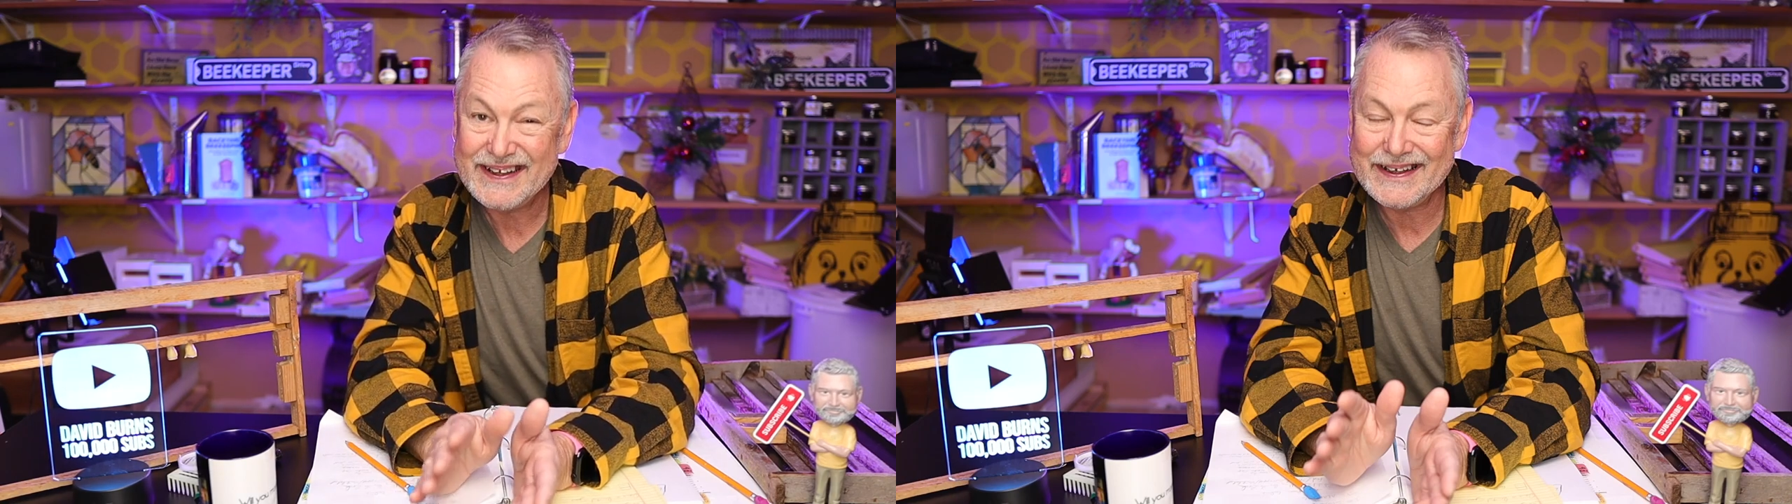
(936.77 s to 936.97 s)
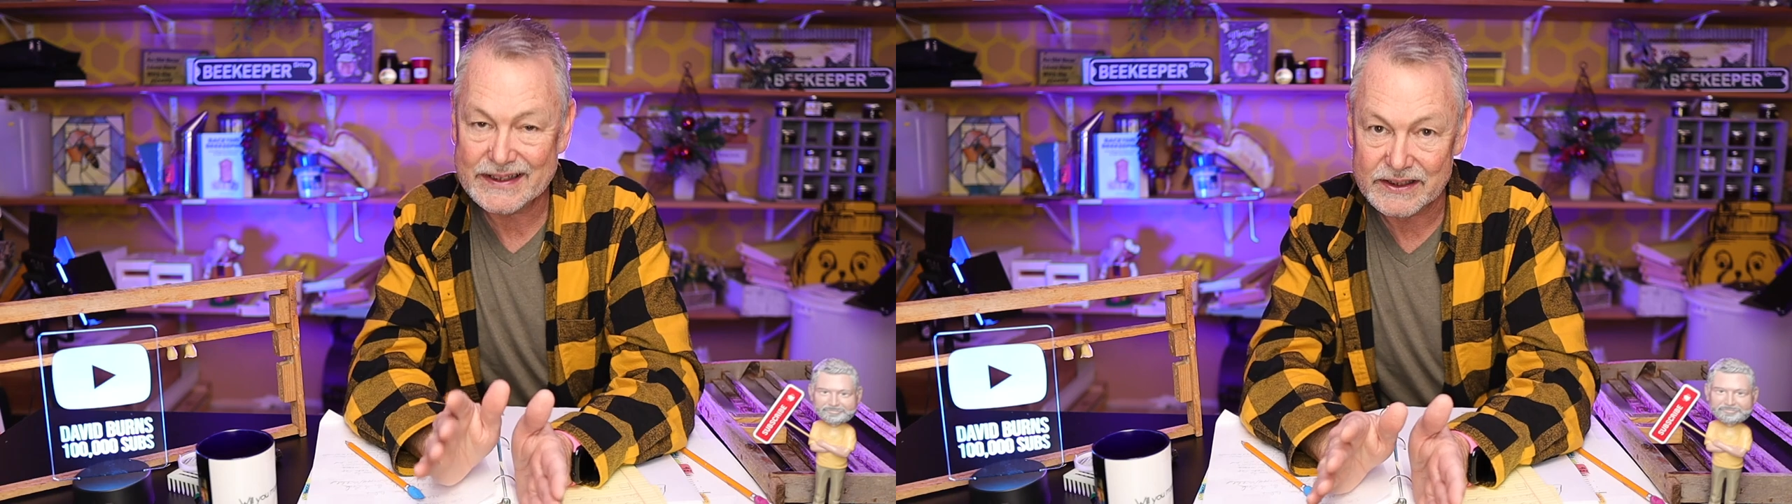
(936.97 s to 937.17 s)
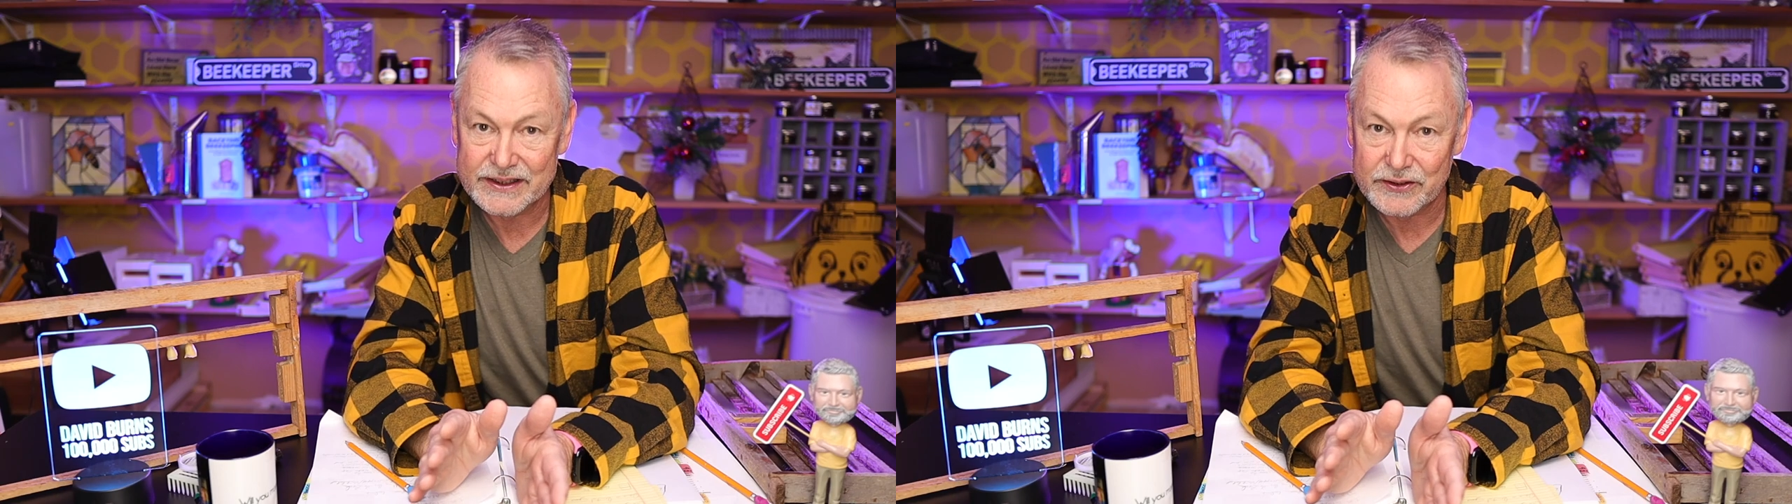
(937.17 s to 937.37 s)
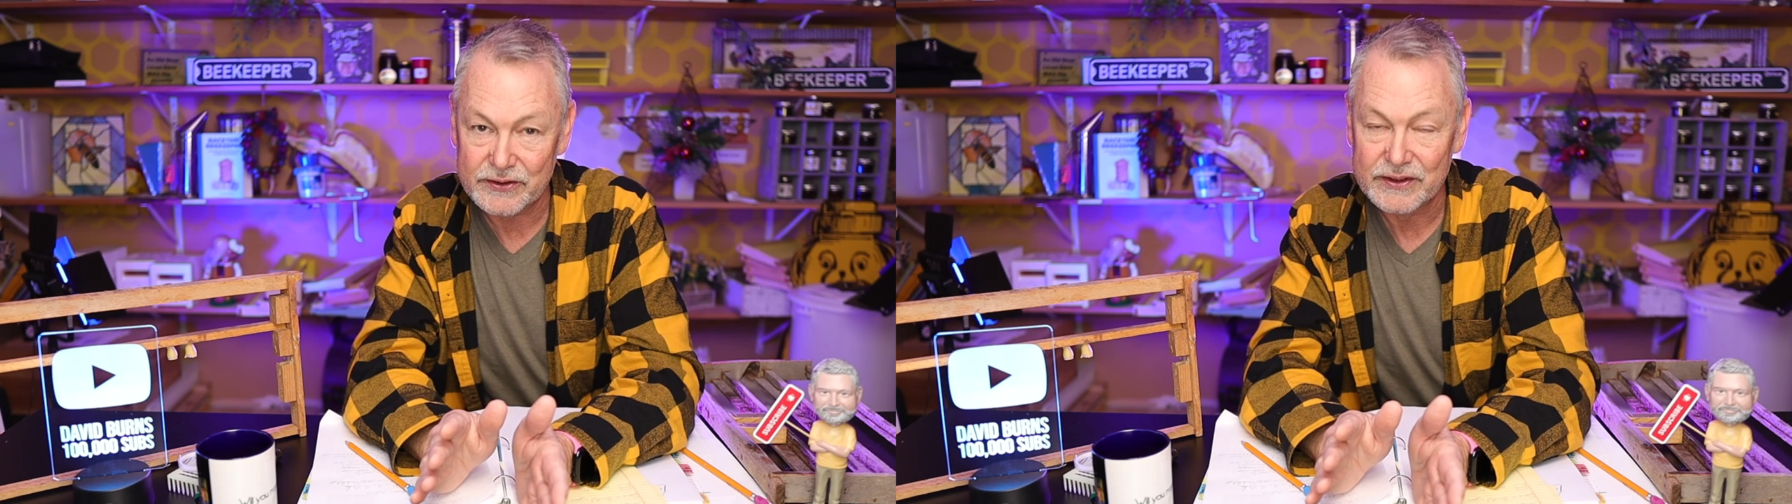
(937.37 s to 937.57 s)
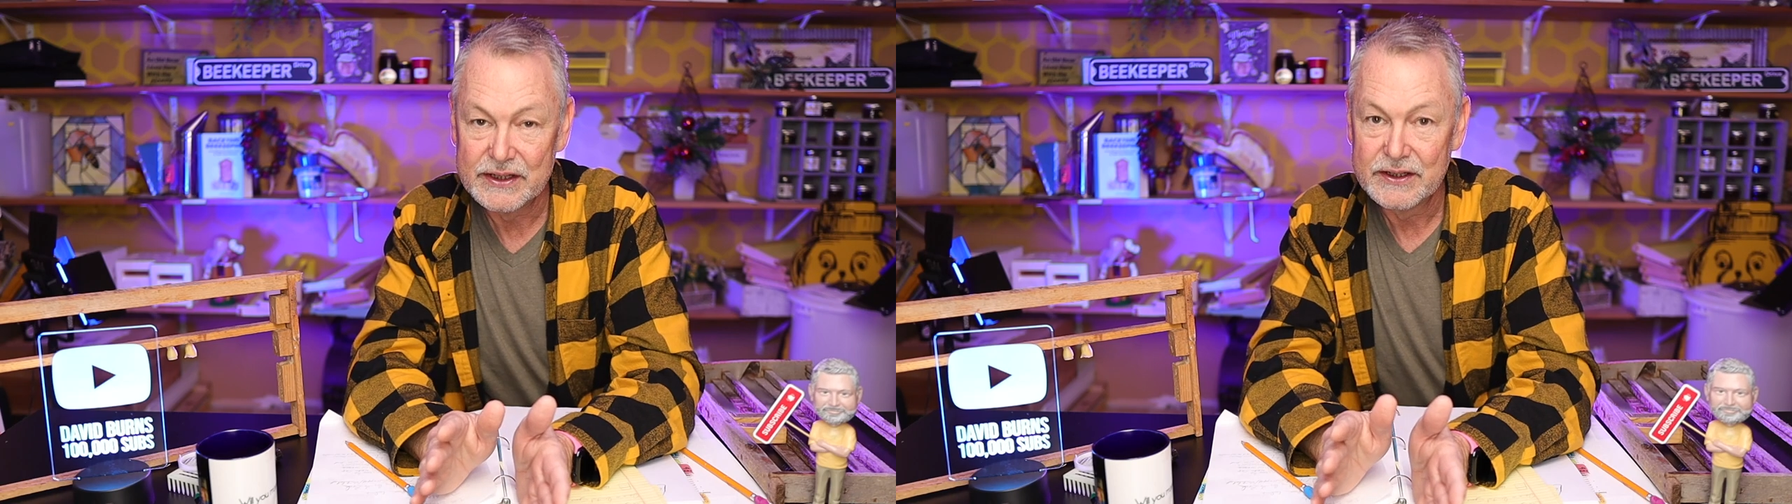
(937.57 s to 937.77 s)
in
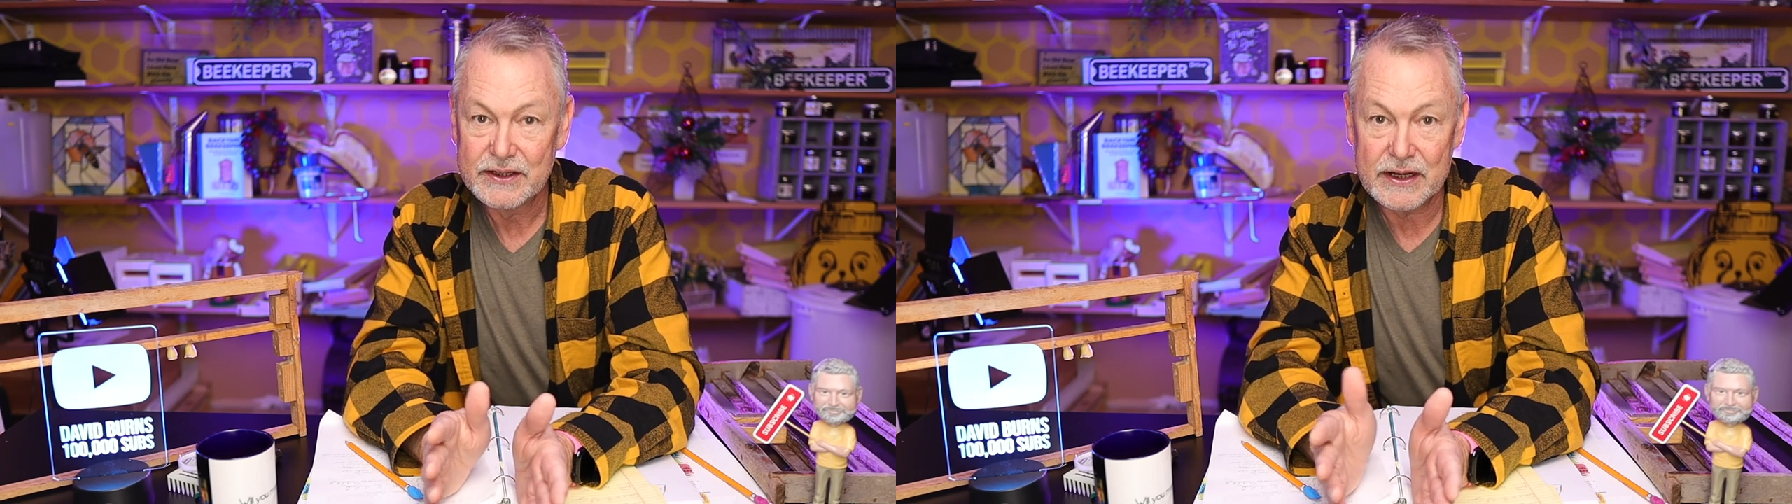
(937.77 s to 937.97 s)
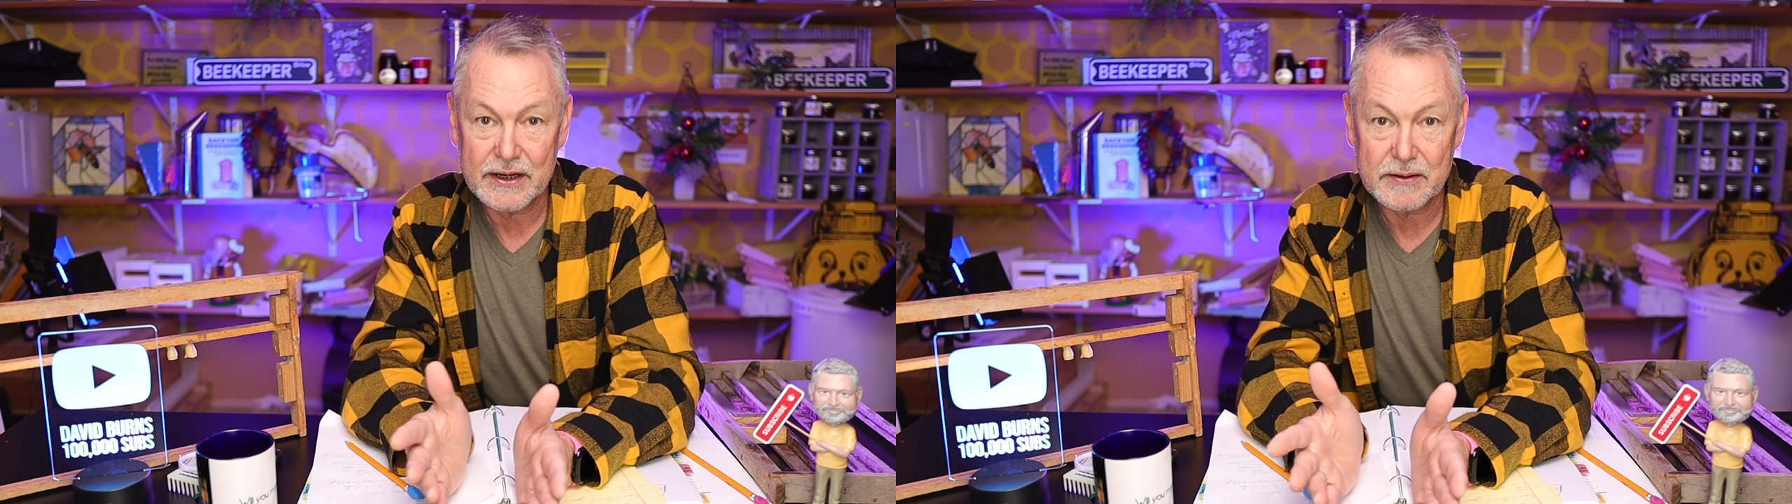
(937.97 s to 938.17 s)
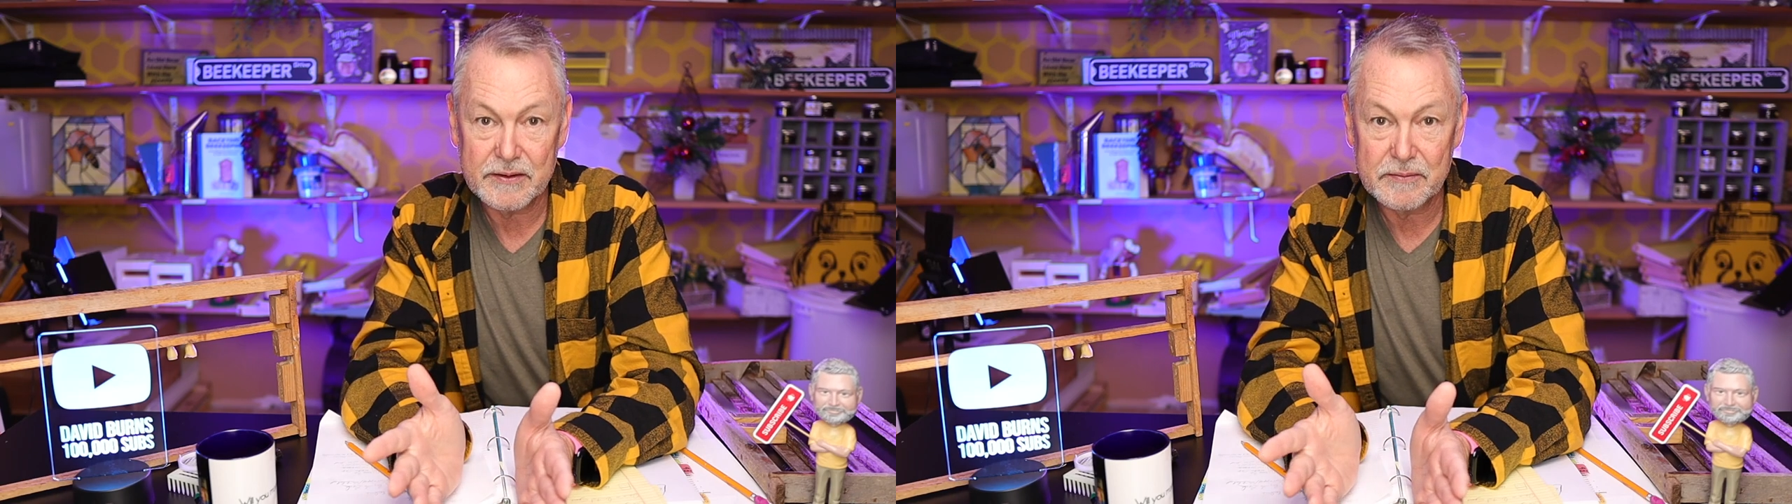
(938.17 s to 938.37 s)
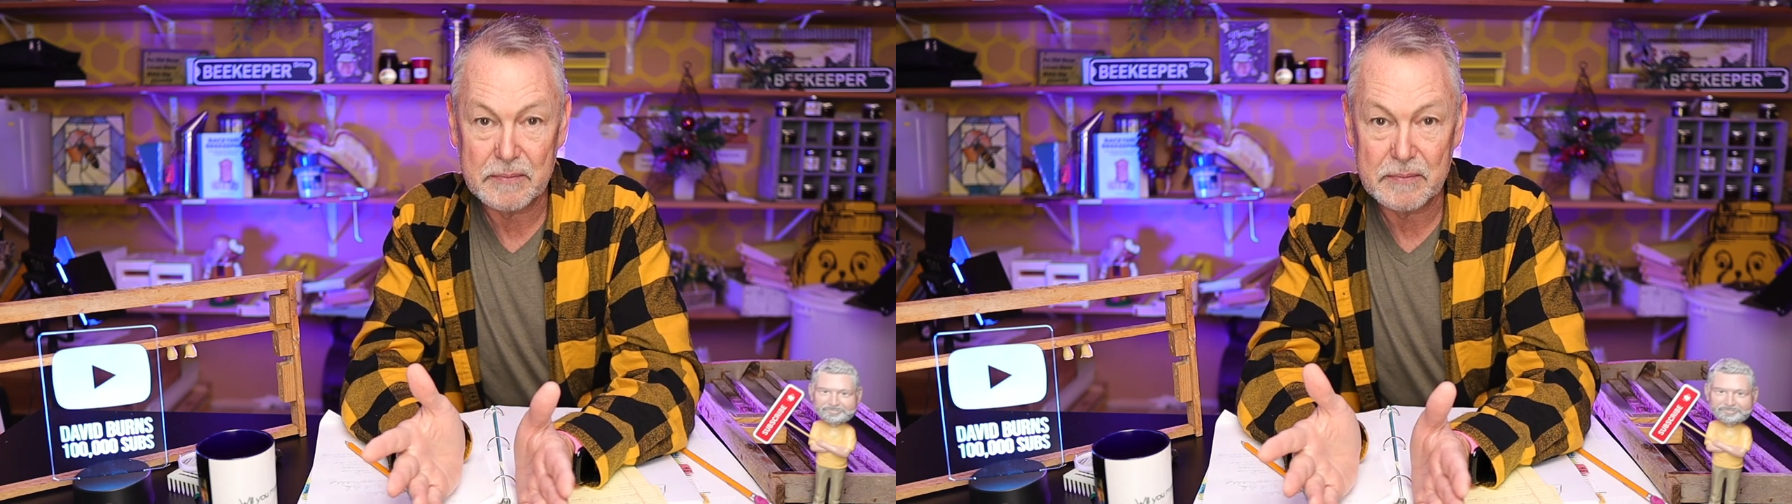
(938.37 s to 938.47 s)
little uh,